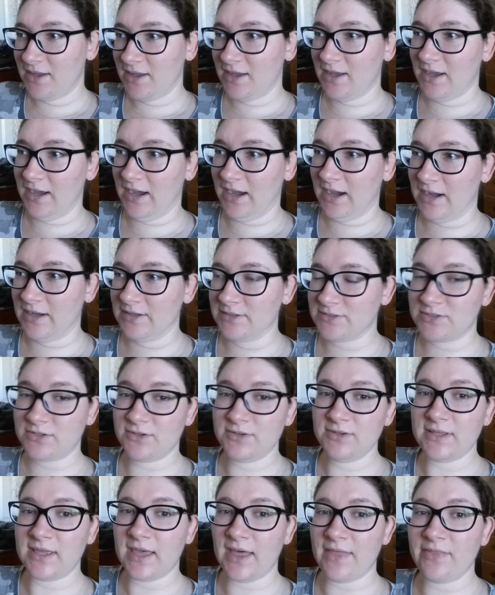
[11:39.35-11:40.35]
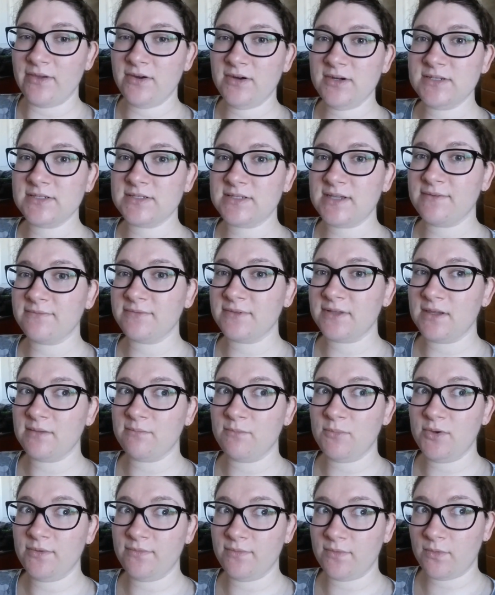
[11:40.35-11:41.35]
So yeah, there is definitely
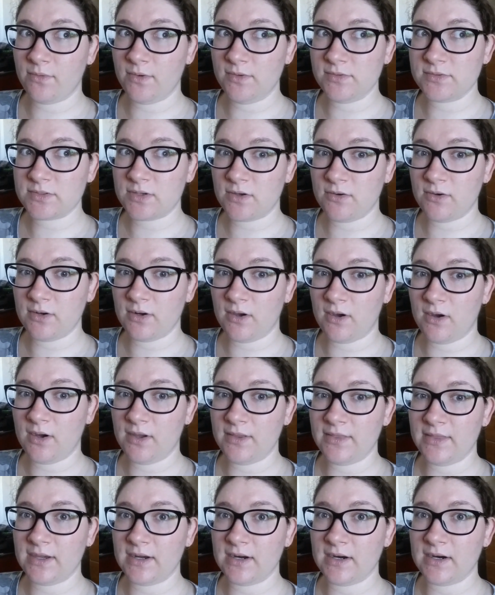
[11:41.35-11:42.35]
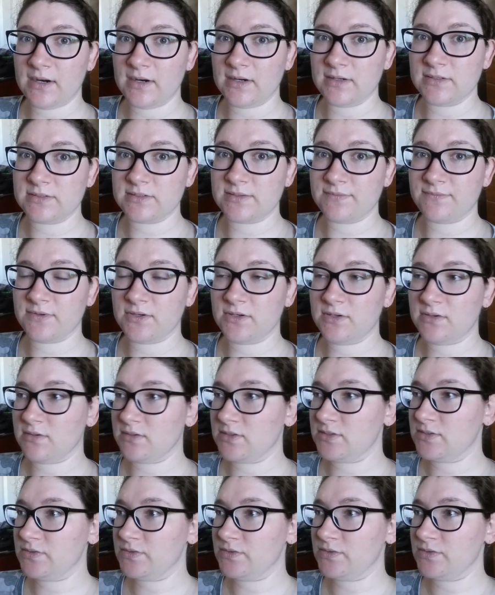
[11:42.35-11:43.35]
movie quotes going on. There's
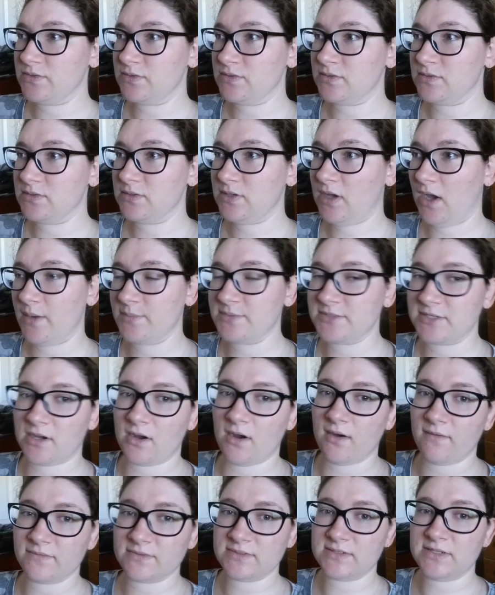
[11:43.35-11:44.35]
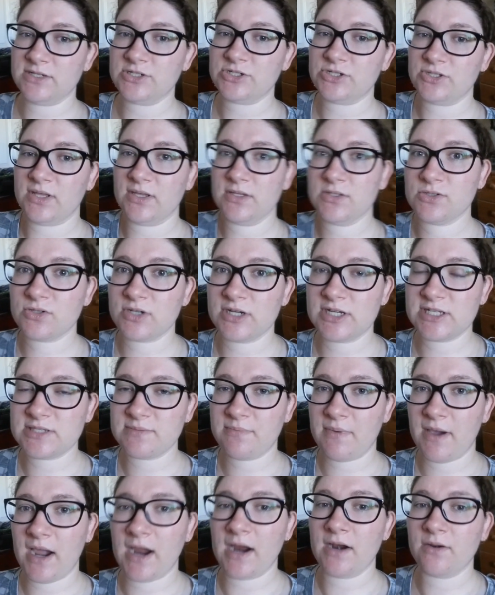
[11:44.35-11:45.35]
different topics of conversation that's
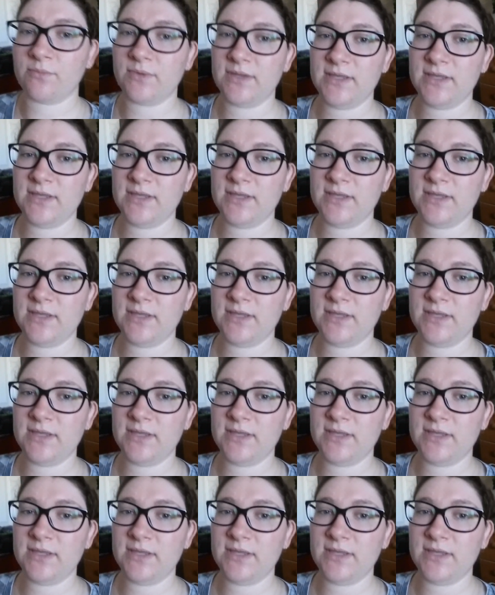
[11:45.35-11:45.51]
transpired.